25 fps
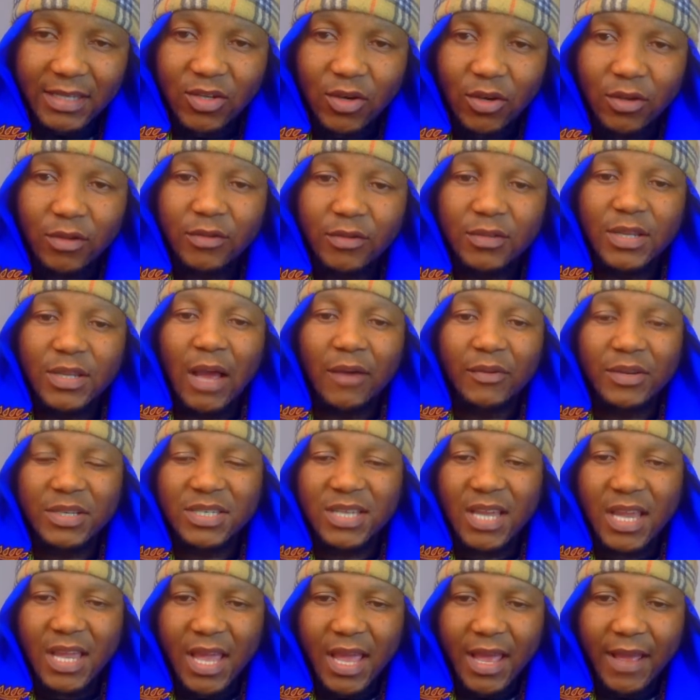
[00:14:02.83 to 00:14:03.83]
go. Now let's
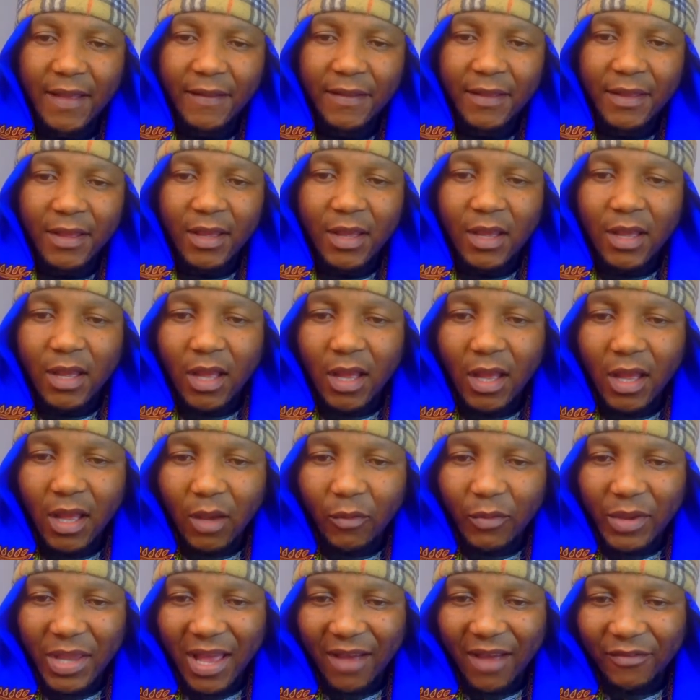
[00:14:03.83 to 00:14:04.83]
say here,
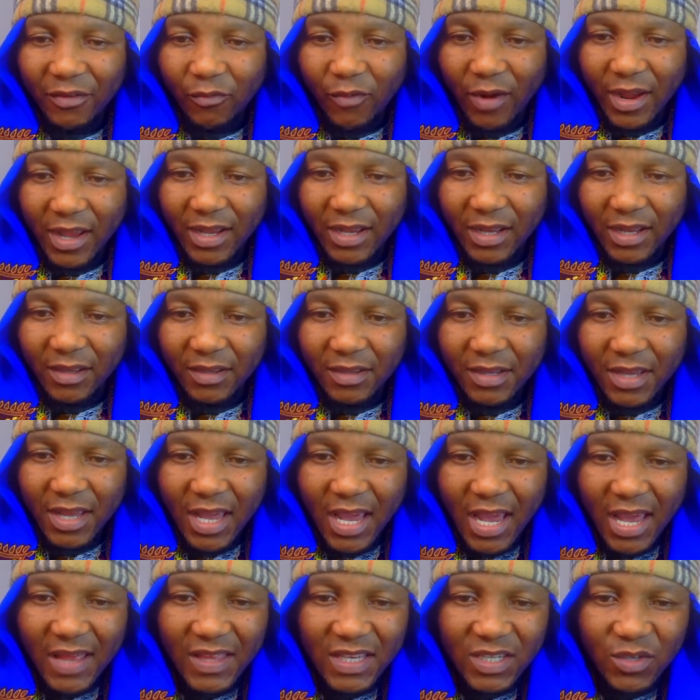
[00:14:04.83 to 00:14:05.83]
we have a worker
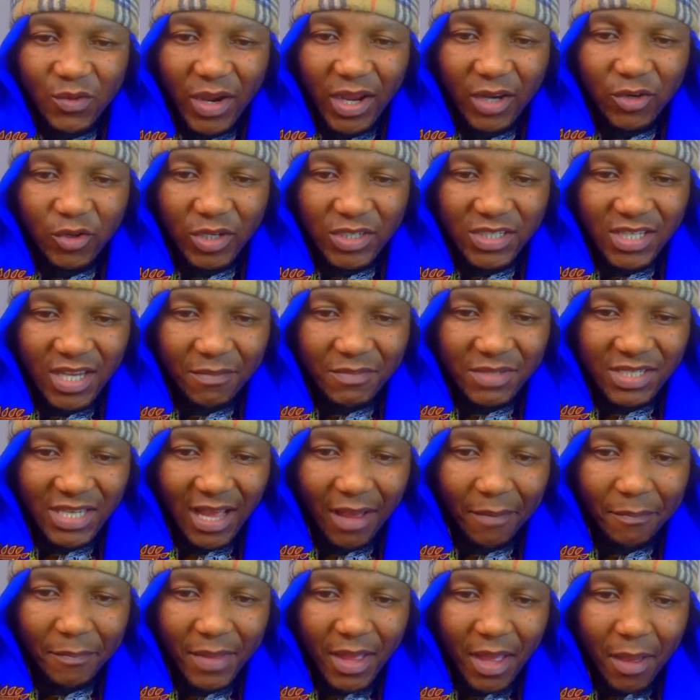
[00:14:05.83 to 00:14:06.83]
and this worker do the same
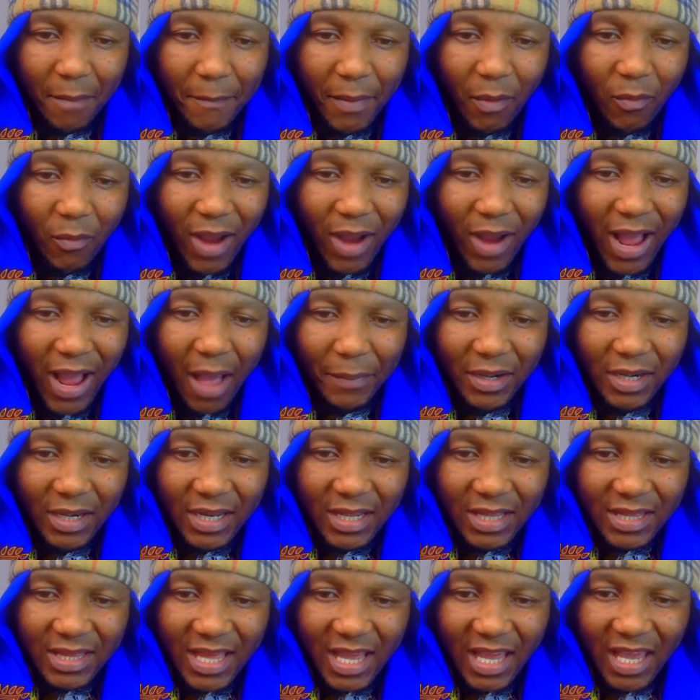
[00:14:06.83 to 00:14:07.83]
job. But what happened?
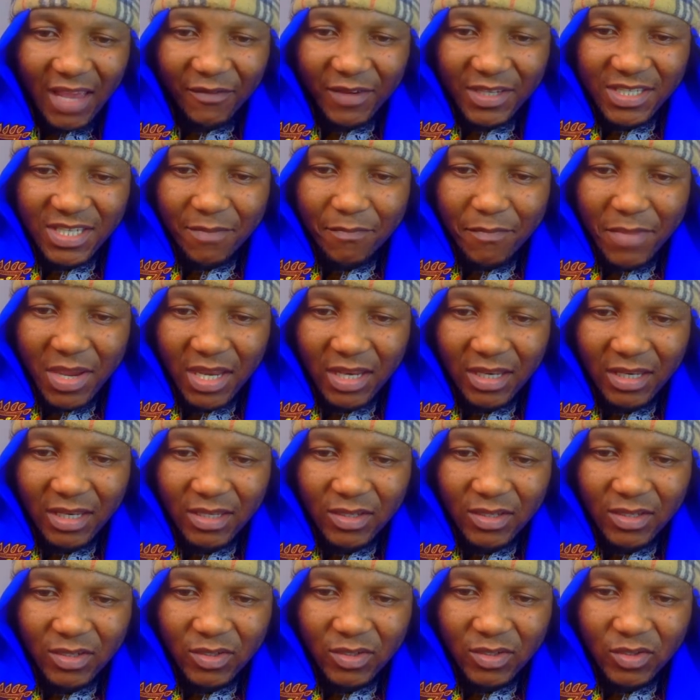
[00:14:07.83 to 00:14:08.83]
They give us a mean.
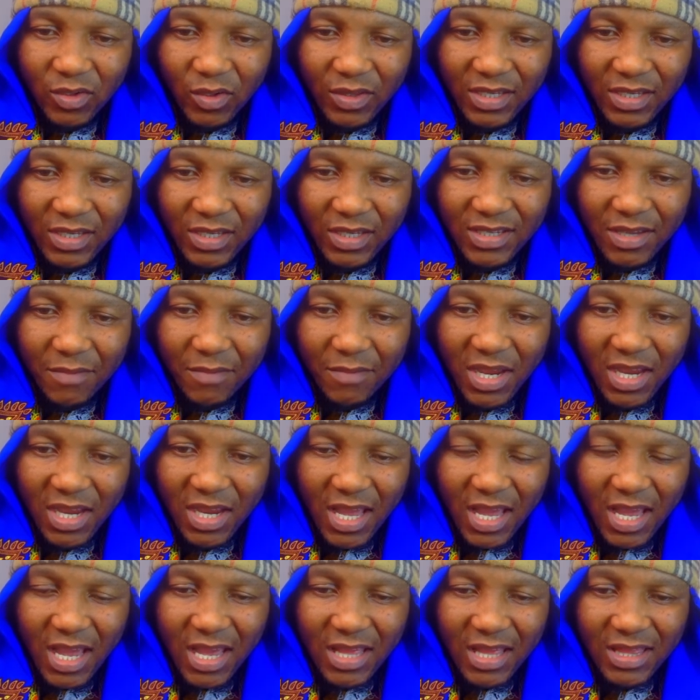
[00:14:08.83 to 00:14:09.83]
So this is a mean
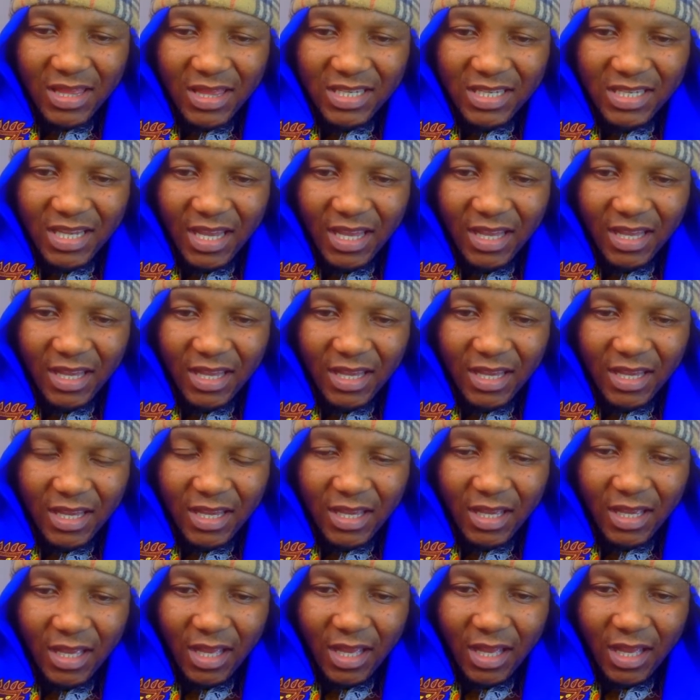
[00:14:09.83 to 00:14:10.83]
and this is
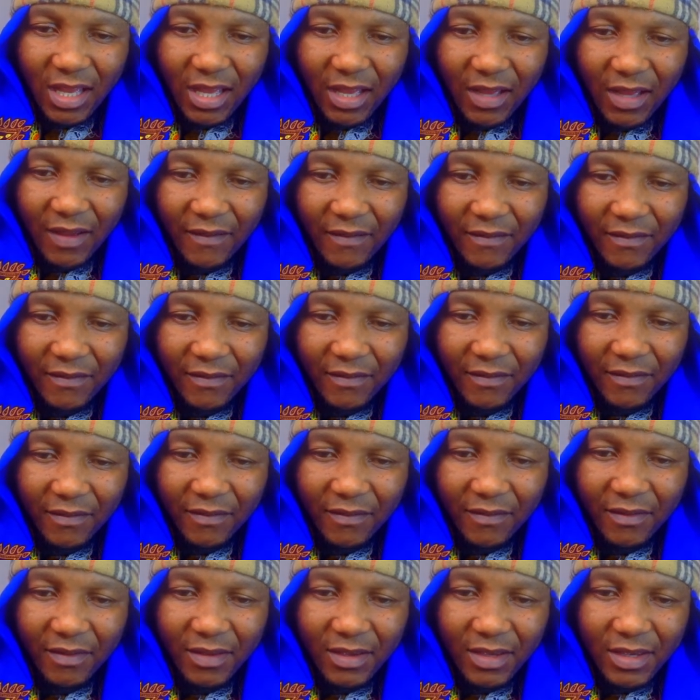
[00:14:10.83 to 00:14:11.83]
a
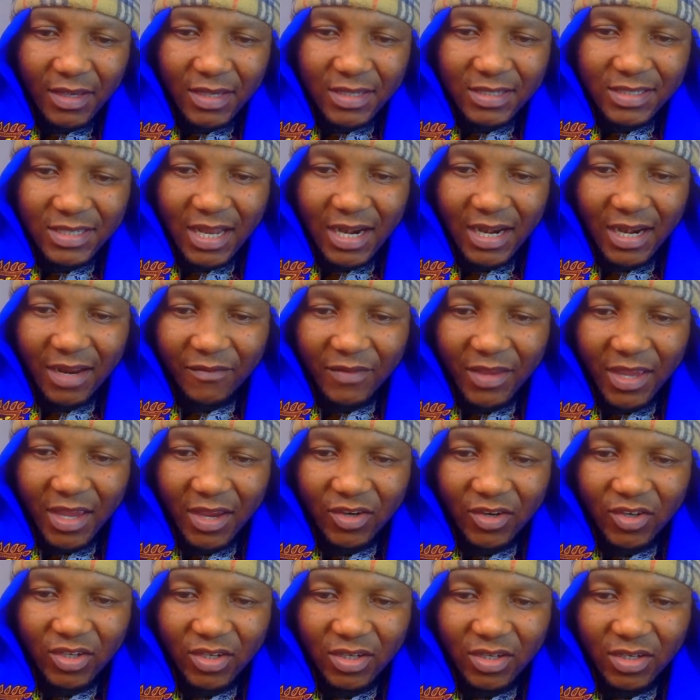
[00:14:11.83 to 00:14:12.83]
standard
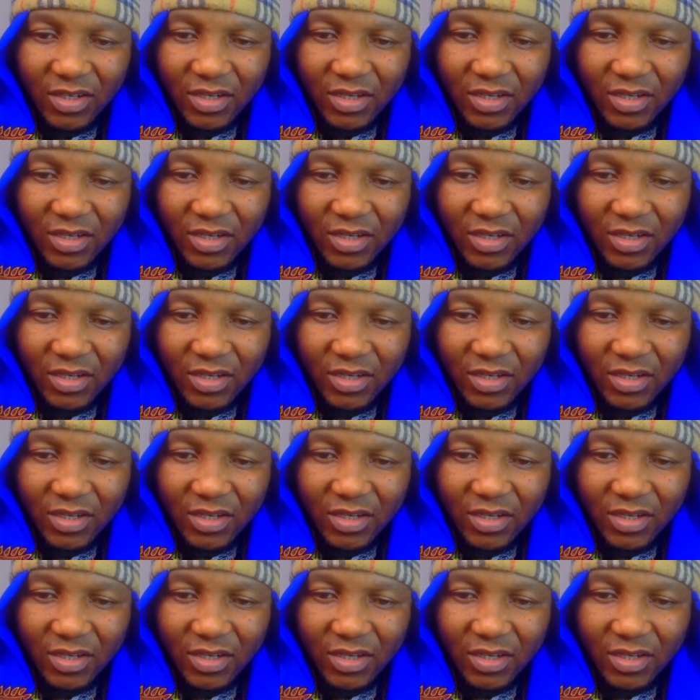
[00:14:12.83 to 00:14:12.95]
deviation.